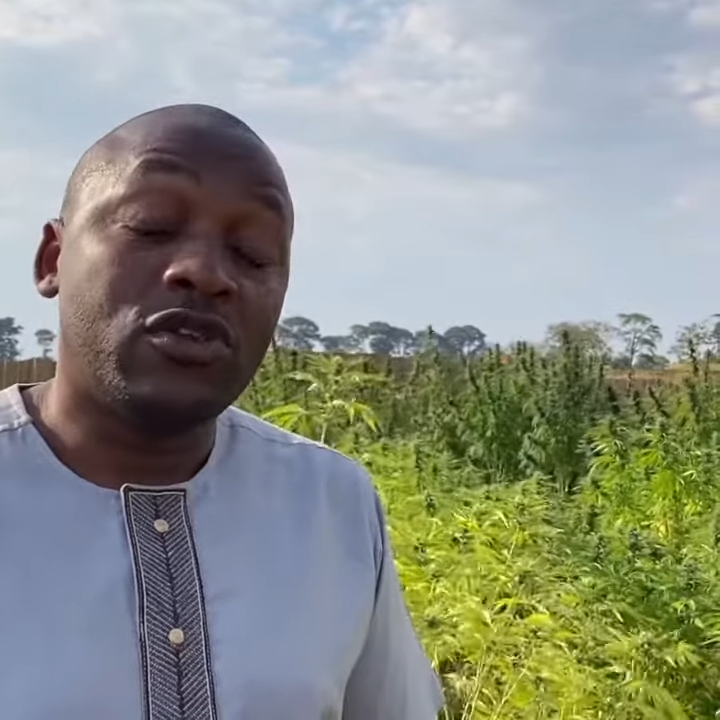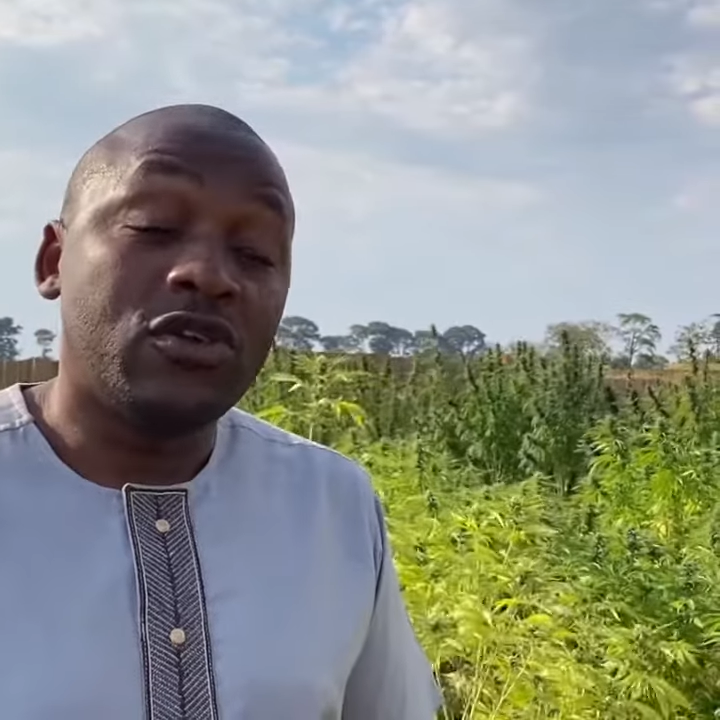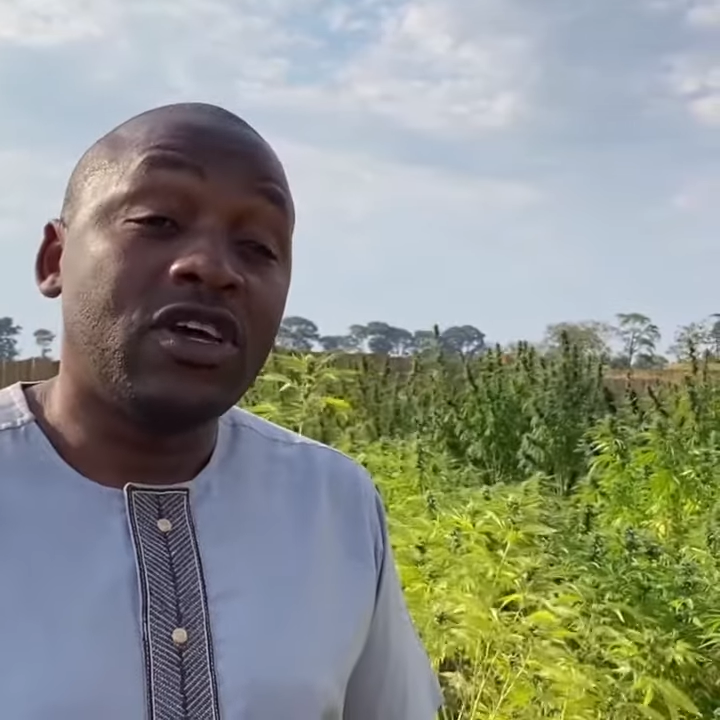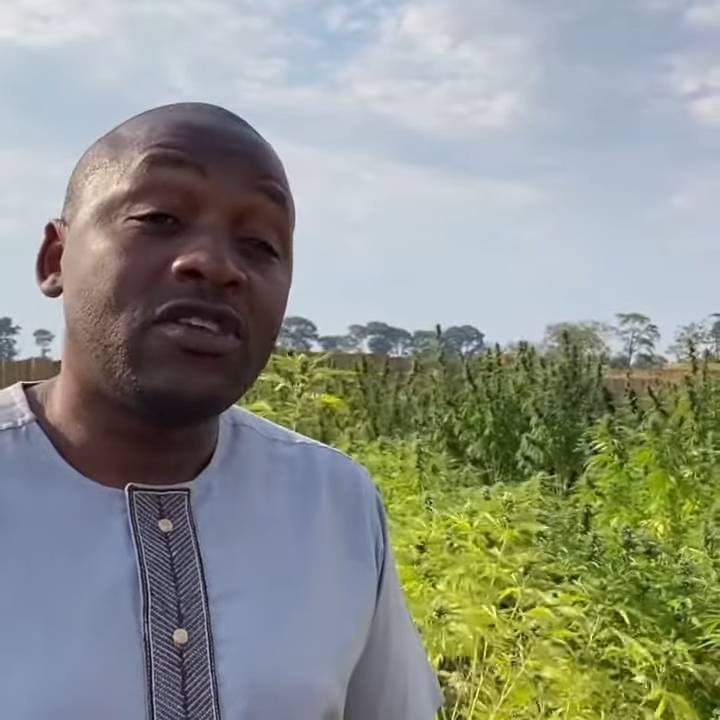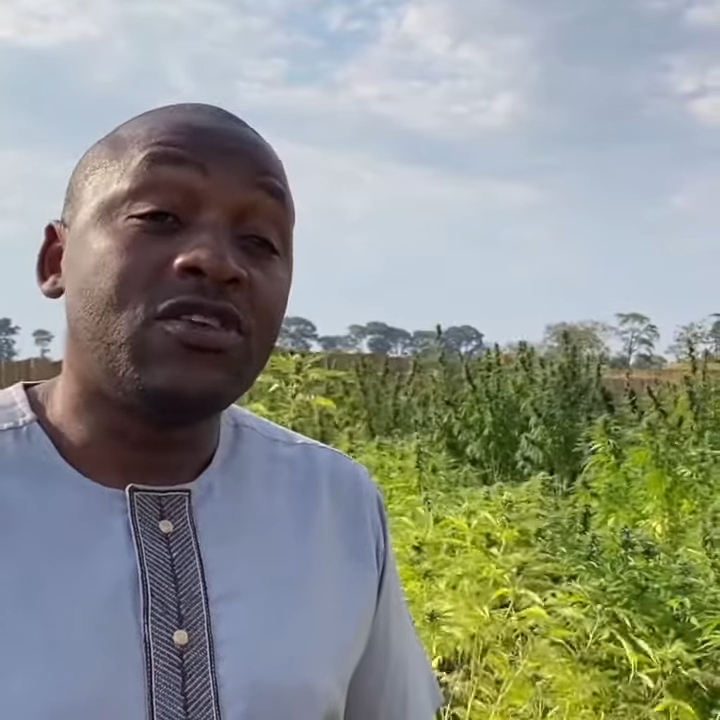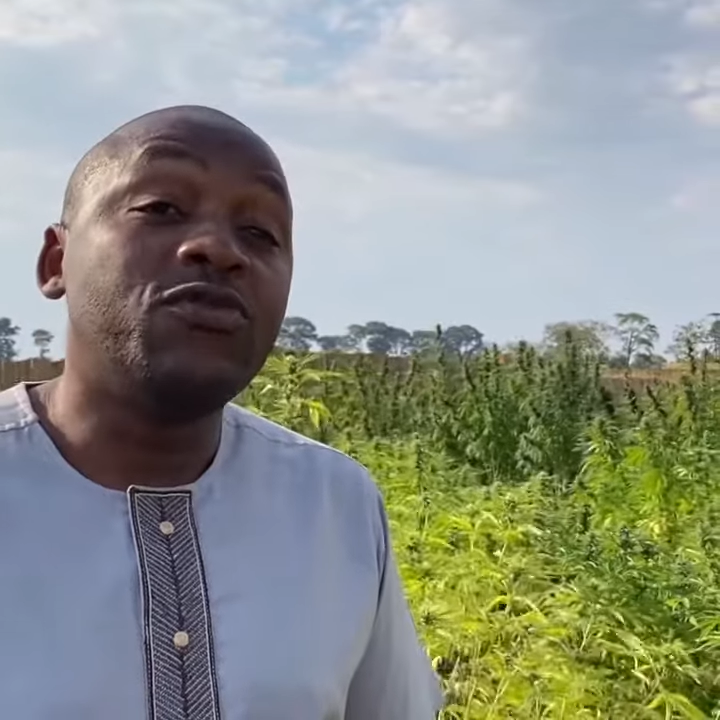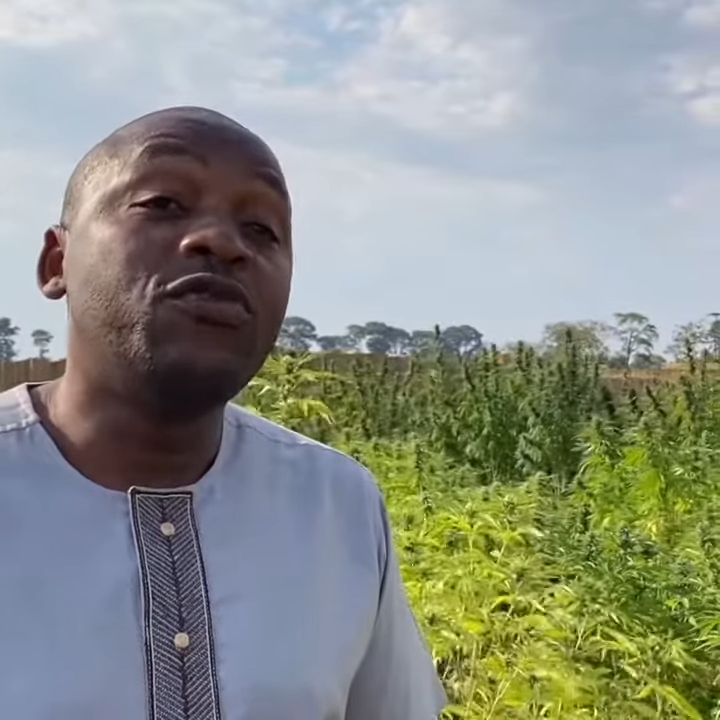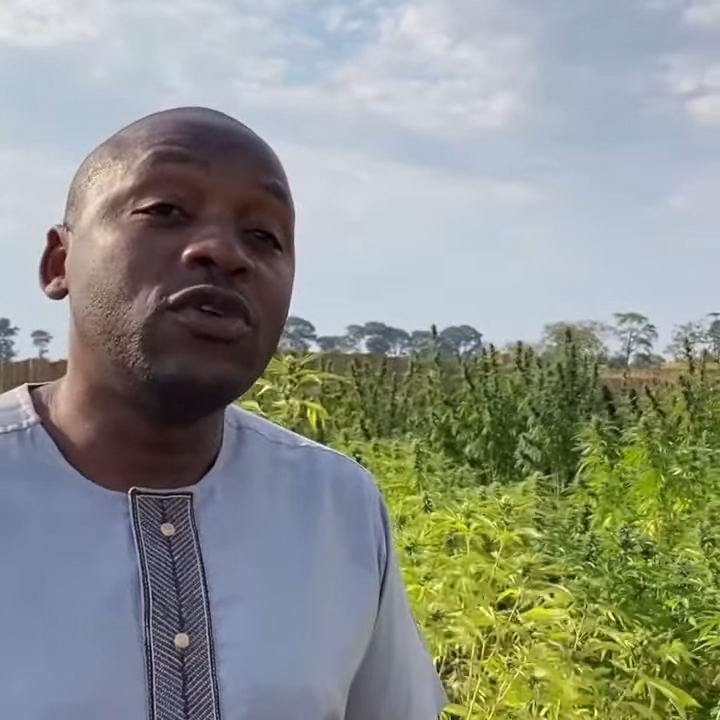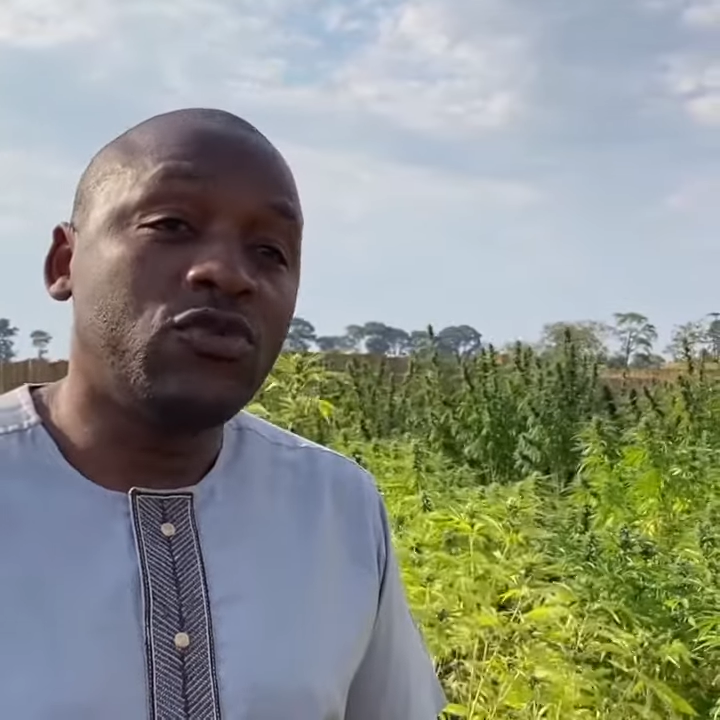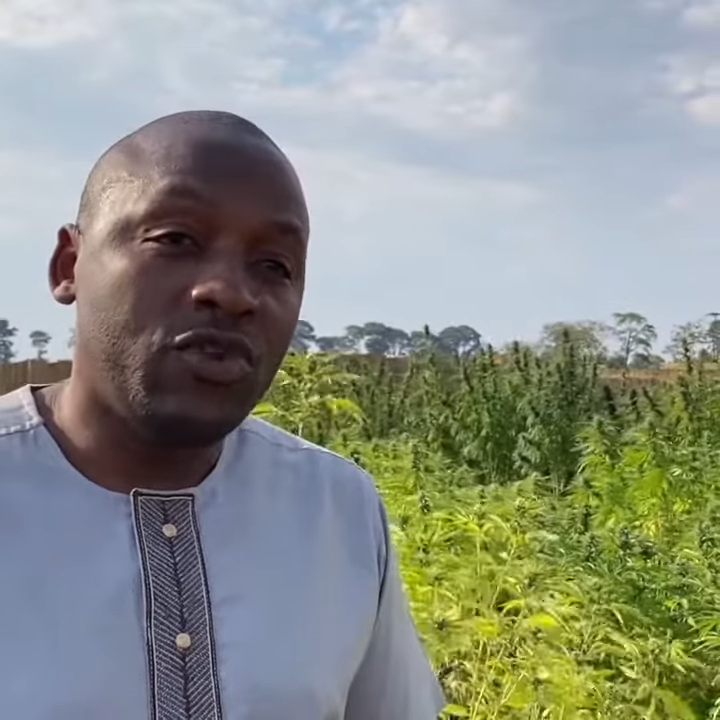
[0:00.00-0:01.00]
conducting
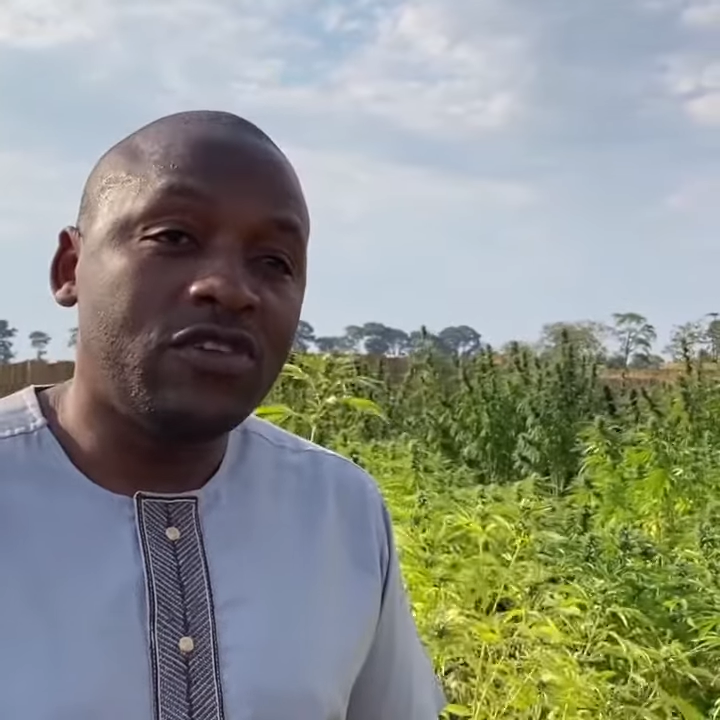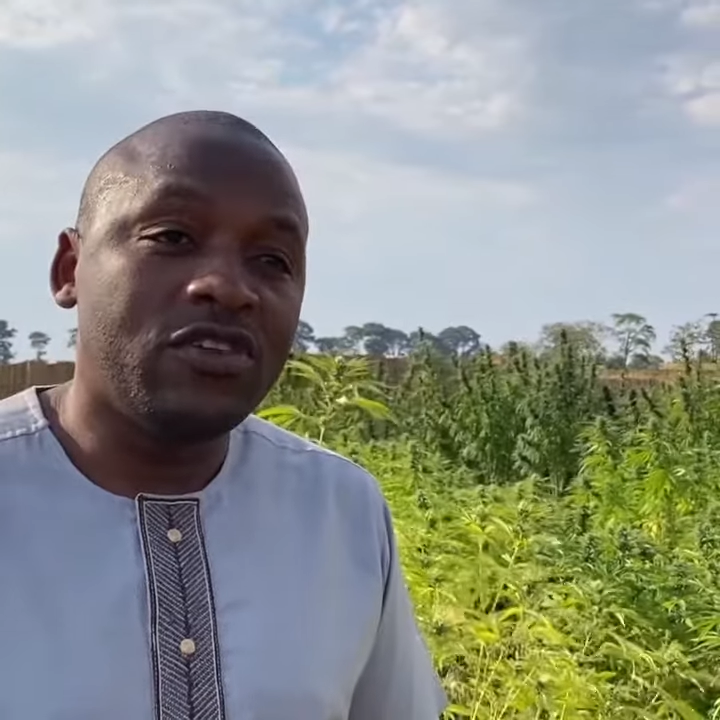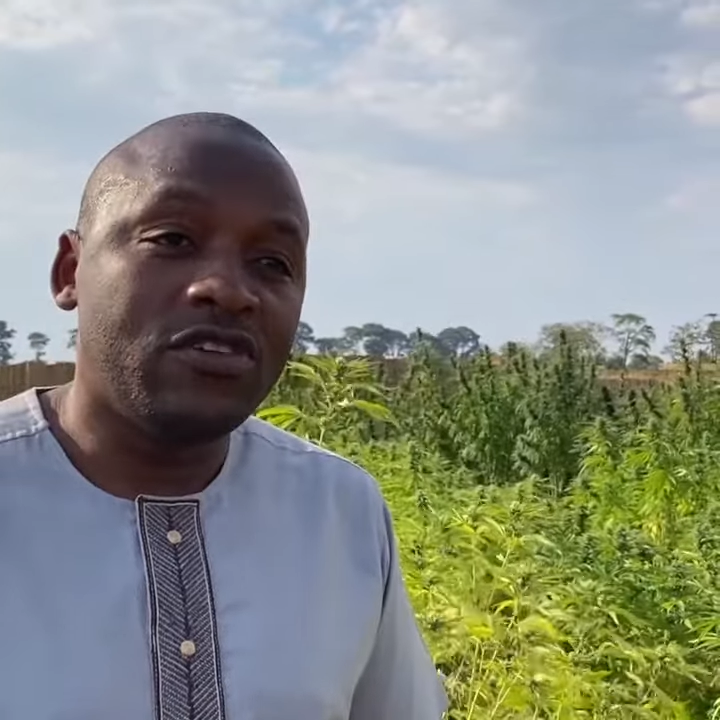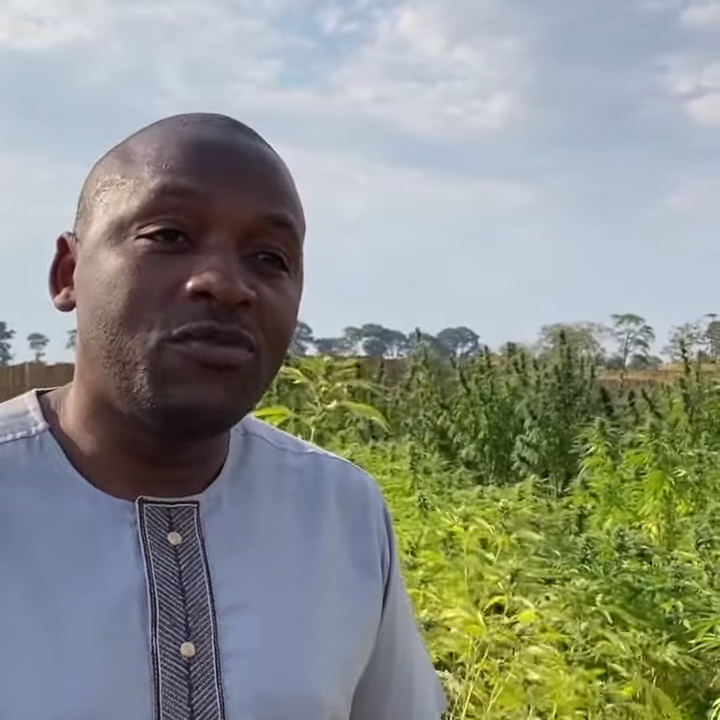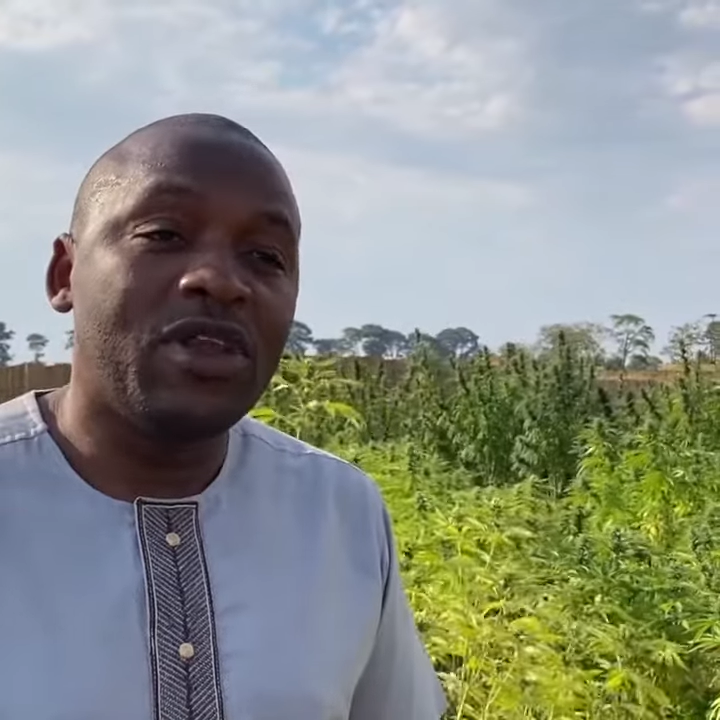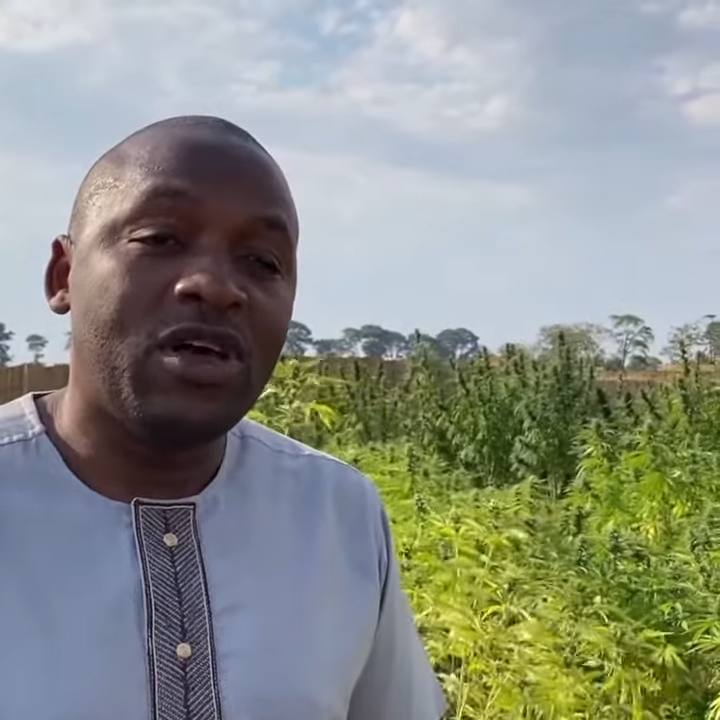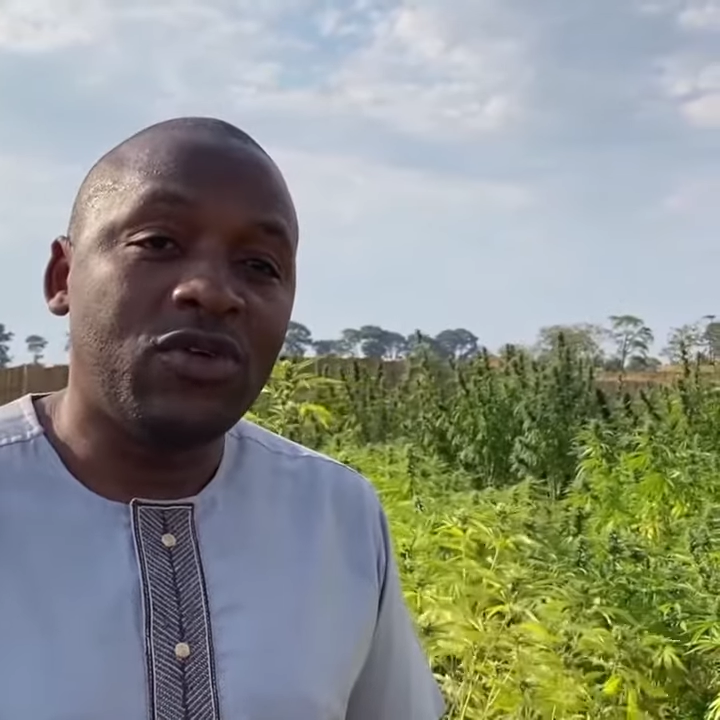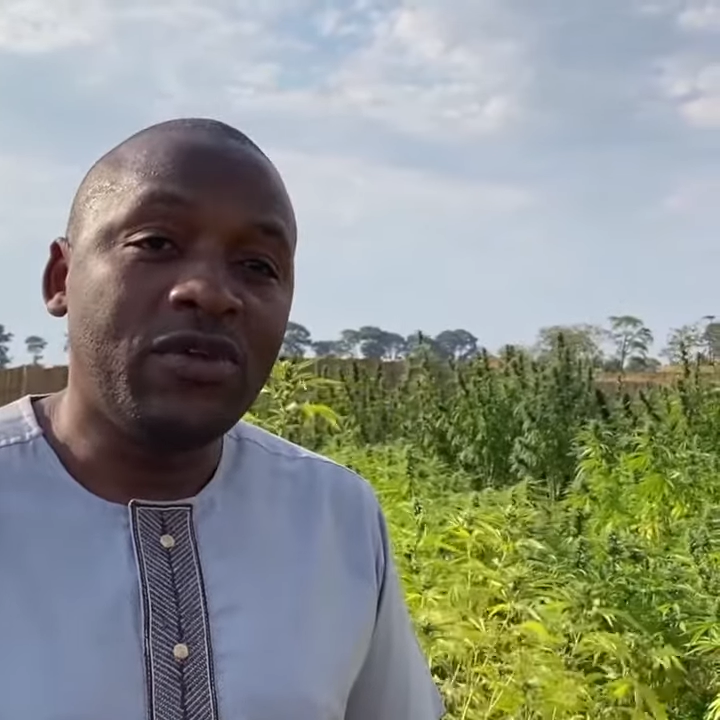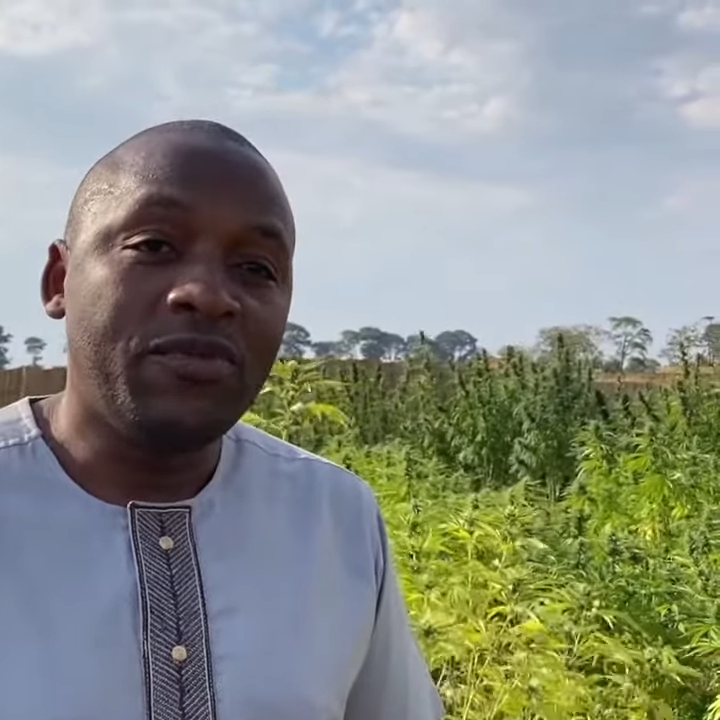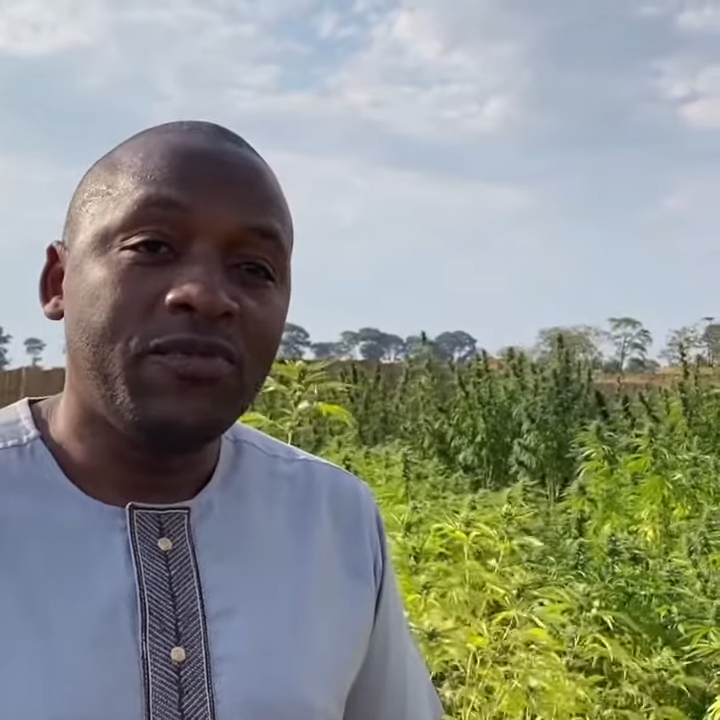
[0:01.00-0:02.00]
field research in Malawi